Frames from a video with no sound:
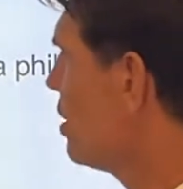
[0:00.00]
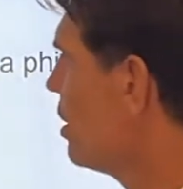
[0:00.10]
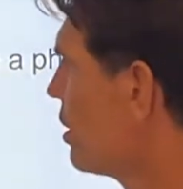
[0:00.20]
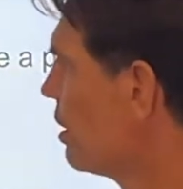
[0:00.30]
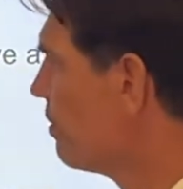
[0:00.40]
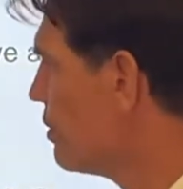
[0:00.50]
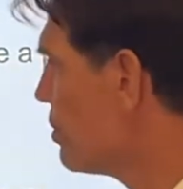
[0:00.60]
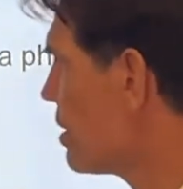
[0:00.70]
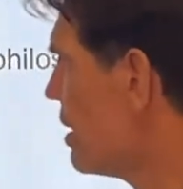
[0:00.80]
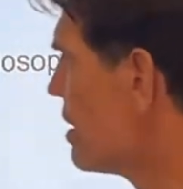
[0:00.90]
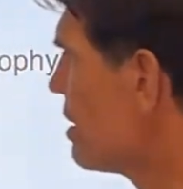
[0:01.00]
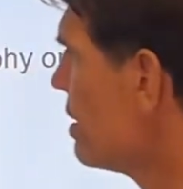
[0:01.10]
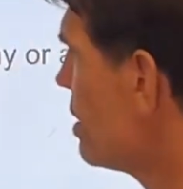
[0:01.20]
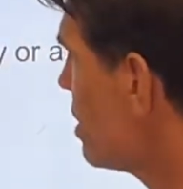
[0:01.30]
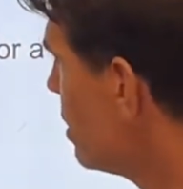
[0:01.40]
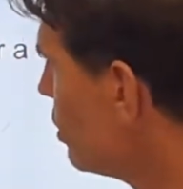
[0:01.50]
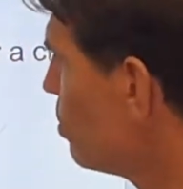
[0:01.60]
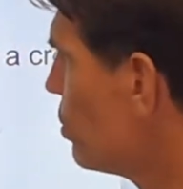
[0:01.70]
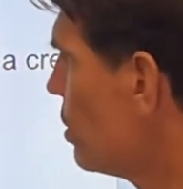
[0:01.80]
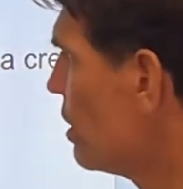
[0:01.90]
longer, a few sentences and a little
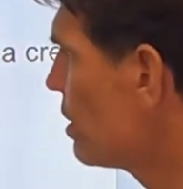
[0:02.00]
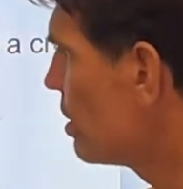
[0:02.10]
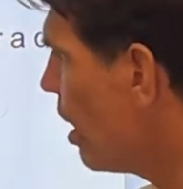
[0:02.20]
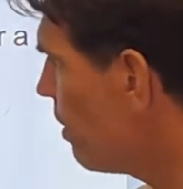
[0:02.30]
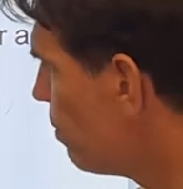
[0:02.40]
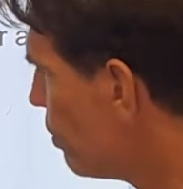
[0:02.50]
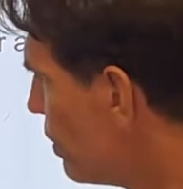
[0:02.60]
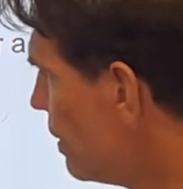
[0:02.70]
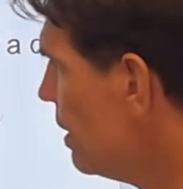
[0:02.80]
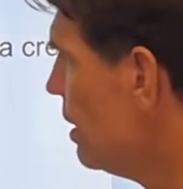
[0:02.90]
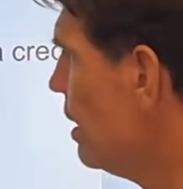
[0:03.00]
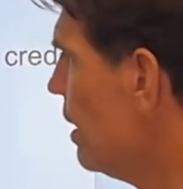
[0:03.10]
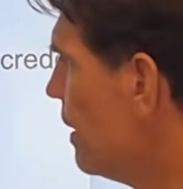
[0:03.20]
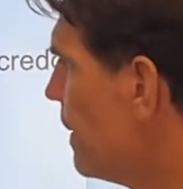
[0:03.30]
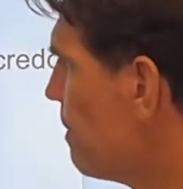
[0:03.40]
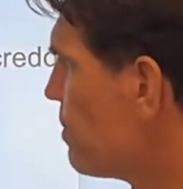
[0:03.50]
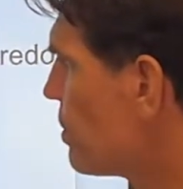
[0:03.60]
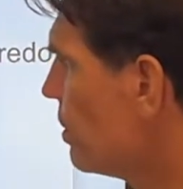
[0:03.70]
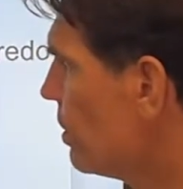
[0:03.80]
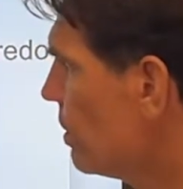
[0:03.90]
more thoughtful.
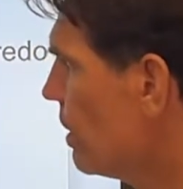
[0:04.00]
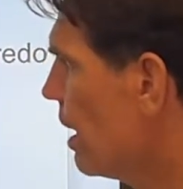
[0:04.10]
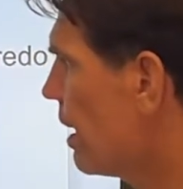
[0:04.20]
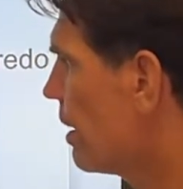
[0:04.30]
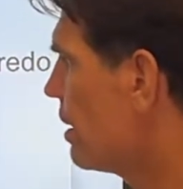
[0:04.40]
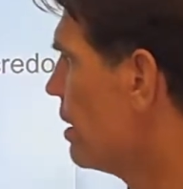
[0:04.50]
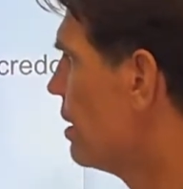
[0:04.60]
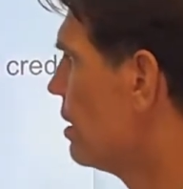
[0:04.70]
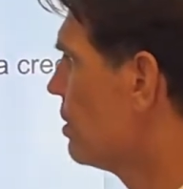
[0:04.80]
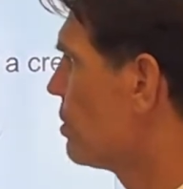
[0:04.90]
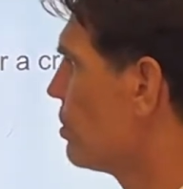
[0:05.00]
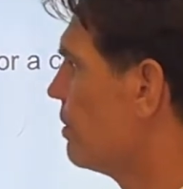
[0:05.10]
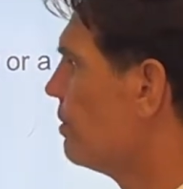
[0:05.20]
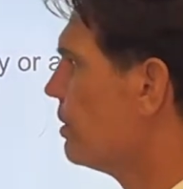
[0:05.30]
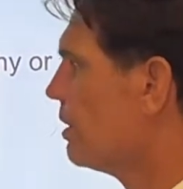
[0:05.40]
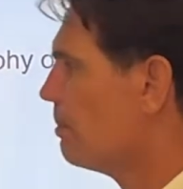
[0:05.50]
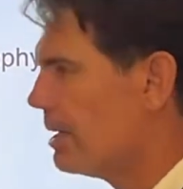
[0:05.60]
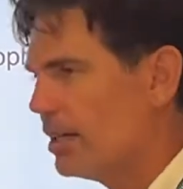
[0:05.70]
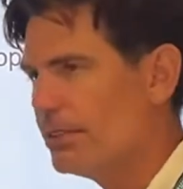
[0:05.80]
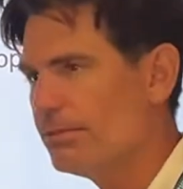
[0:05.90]
So I can sort of learn
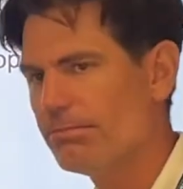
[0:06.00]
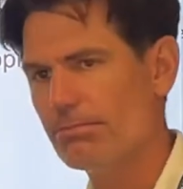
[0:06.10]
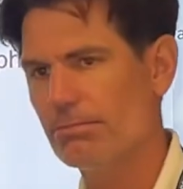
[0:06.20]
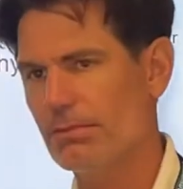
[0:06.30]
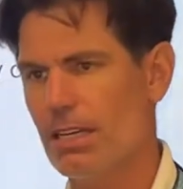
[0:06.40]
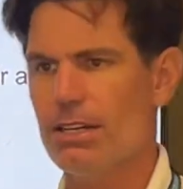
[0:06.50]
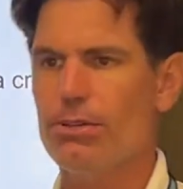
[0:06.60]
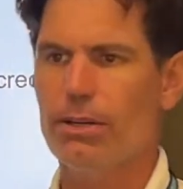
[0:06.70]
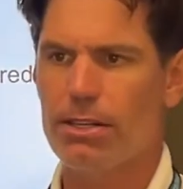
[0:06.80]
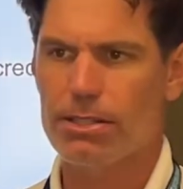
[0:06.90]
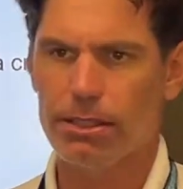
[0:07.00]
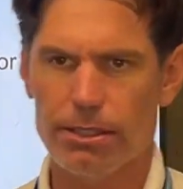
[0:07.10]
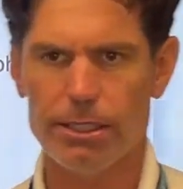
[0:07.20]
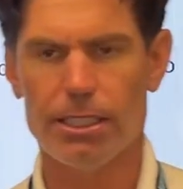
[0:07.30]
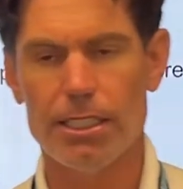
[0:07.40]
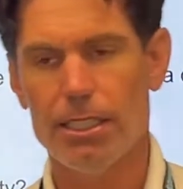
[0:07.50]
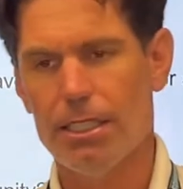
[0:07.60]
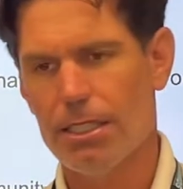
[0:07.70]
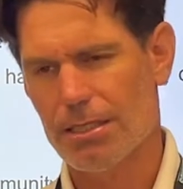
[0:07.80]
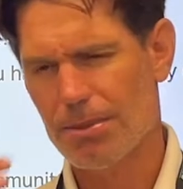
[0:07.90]
about how you are as a learner.
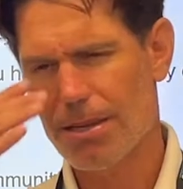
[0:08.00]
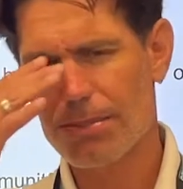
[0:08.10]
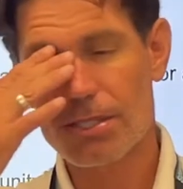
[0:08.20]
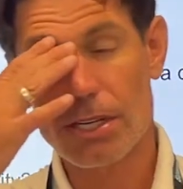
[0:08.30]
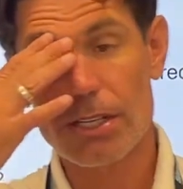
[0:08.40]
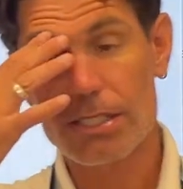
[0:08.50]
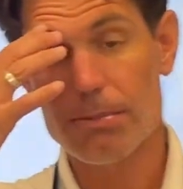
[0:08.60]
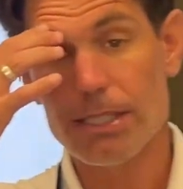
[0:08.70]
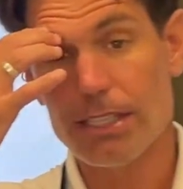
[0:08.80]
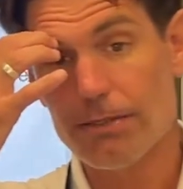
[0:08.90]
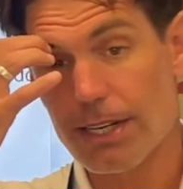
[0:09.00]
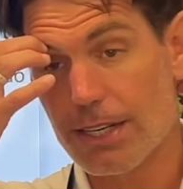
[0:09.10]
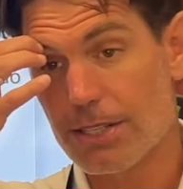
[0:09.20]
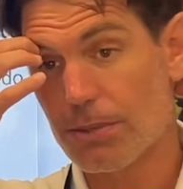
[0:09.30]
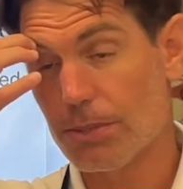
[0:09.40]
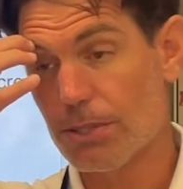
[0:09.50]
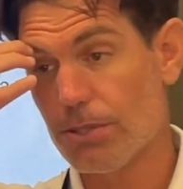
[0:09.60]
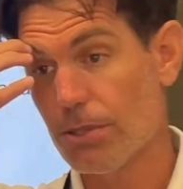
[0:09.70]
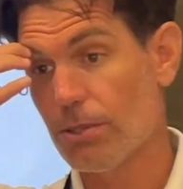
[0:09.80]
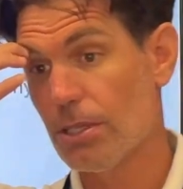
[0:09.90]
Sometimes it's hard to be an advisor when you
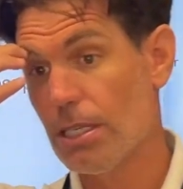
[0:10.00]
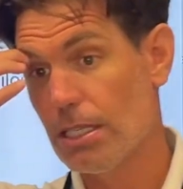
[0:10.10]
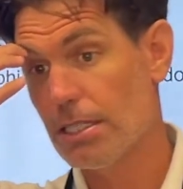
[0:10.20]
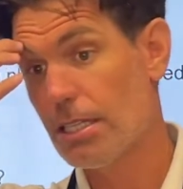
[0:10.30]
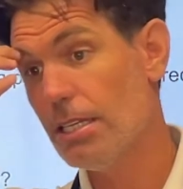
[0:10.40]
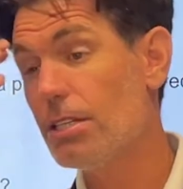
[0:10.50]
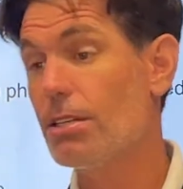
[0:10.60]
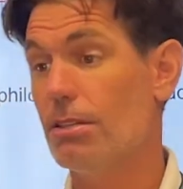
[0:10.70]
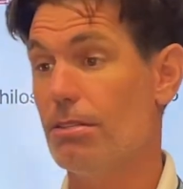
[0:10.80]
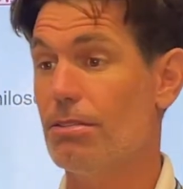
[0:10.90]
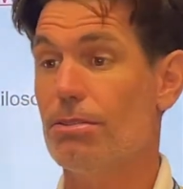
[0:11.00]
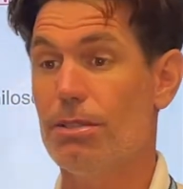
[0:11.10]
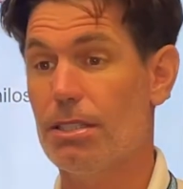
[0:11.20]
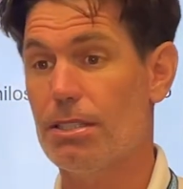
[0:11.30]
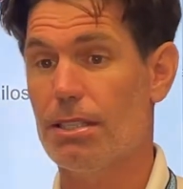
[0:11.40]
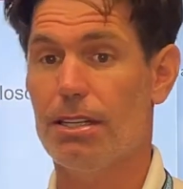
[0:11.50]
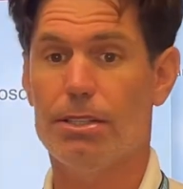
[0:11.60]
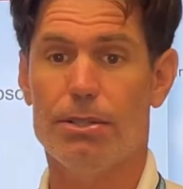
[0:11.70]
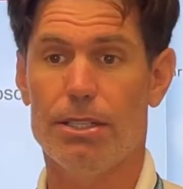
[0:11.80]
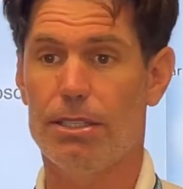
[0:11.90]
don't teach the students that
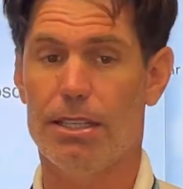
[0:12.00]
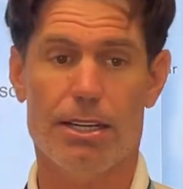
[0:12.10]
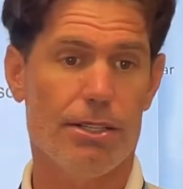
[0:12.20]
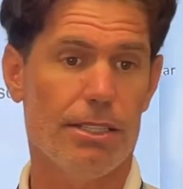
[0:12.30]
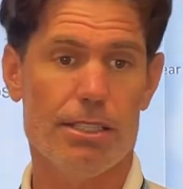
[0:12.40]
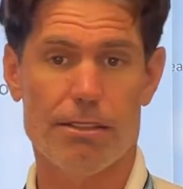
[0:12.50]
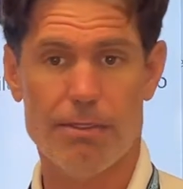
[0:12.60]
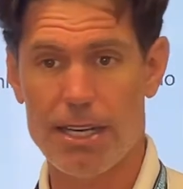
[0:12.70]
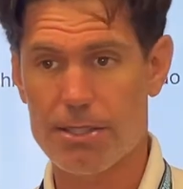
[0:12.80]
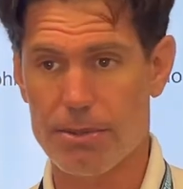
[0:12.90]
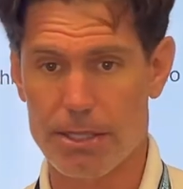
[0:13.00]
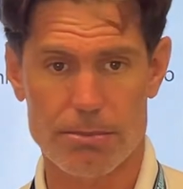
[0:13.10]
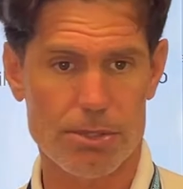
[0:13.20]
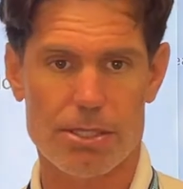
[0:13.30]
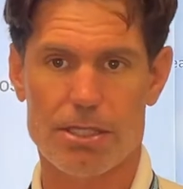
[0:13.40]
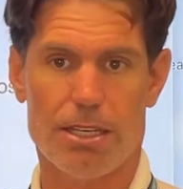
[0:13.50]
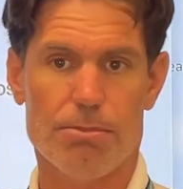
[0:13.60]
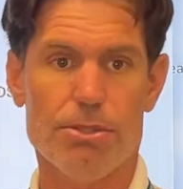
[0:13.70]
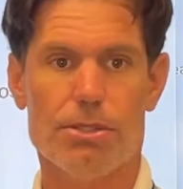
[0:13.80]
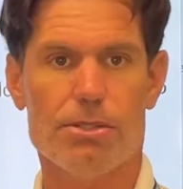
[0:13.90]
you're in, that are in the advisory. And most of the time,
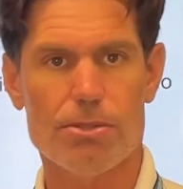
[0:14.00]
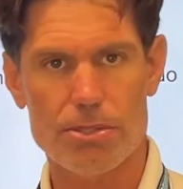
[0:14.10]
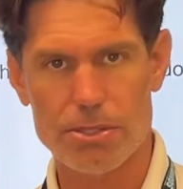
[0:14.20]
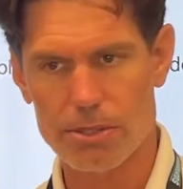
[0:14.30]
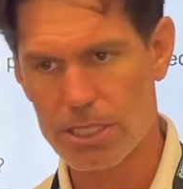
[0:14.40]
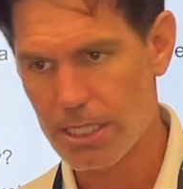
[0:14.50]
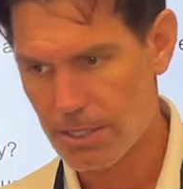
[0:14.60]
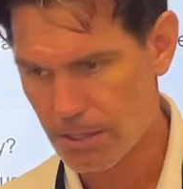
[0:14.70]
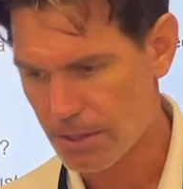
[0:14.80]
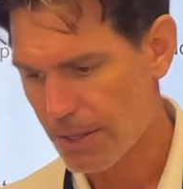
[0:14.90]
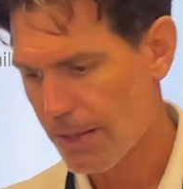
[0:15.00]
most of the students you don't teach. So